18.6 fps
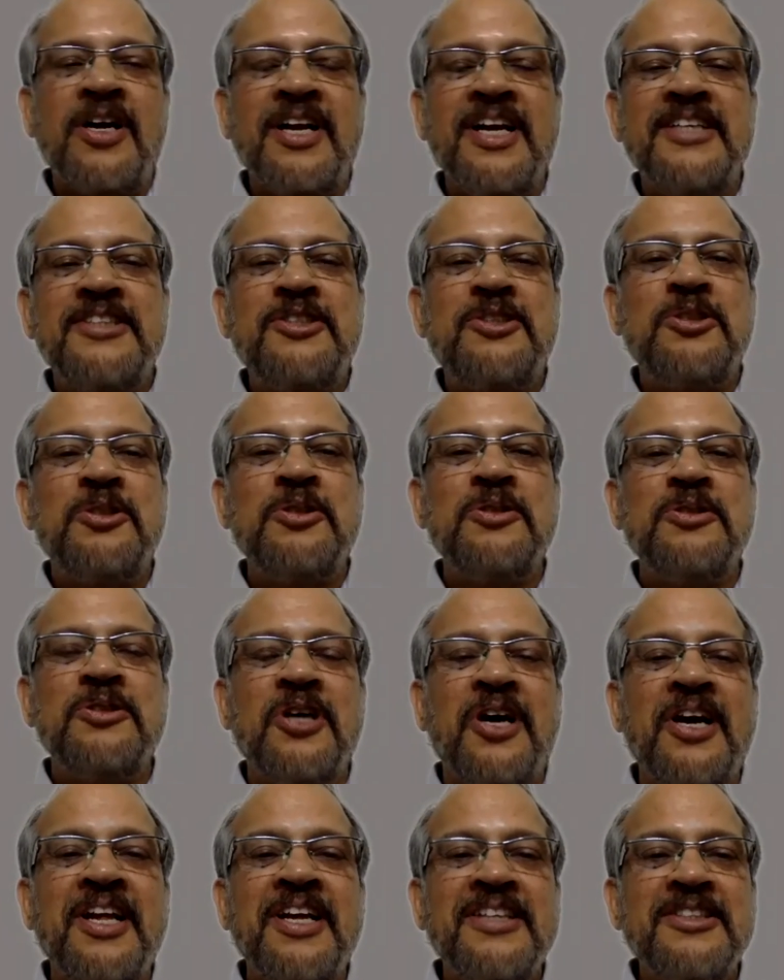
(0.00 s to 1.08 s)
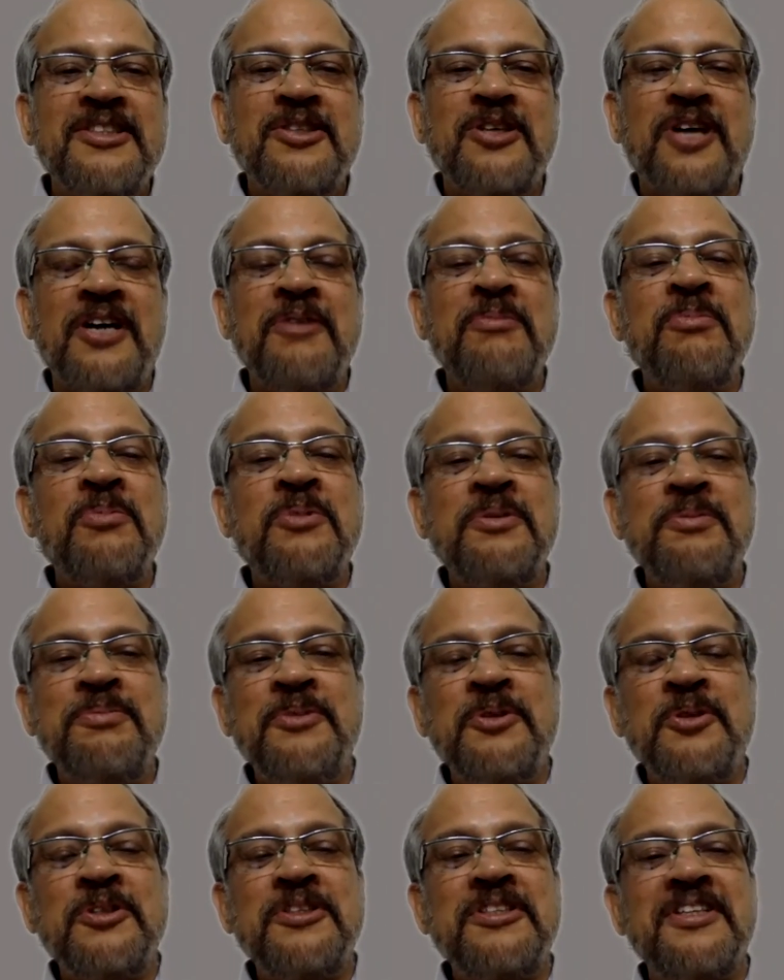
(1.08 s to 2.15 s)
has to
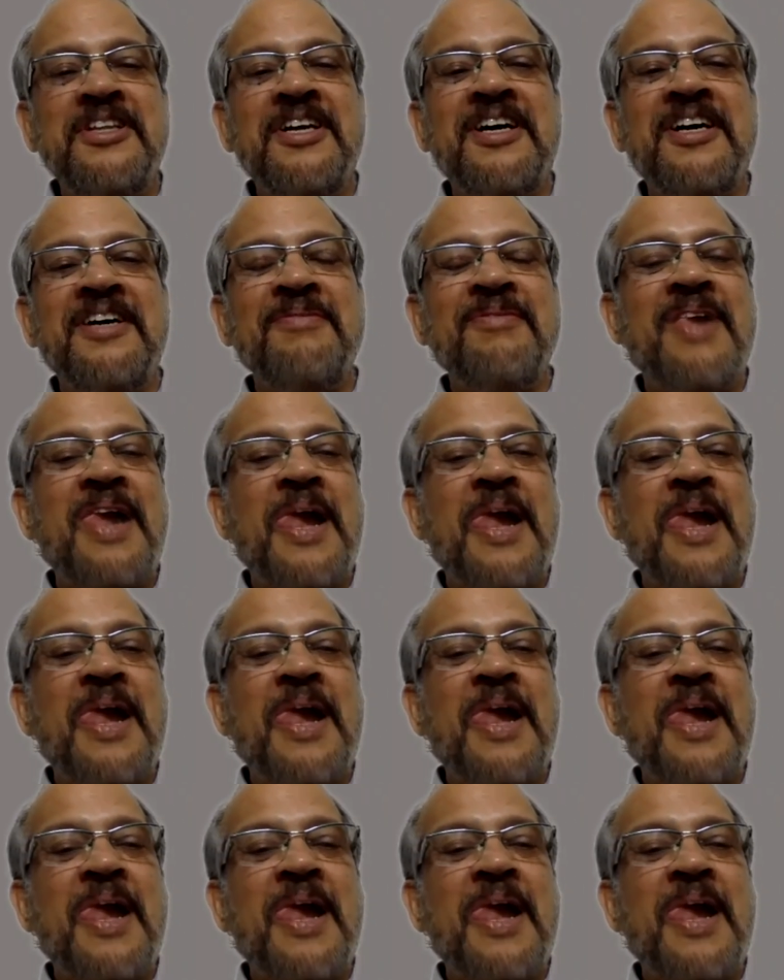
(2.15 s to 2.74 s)
unmute the...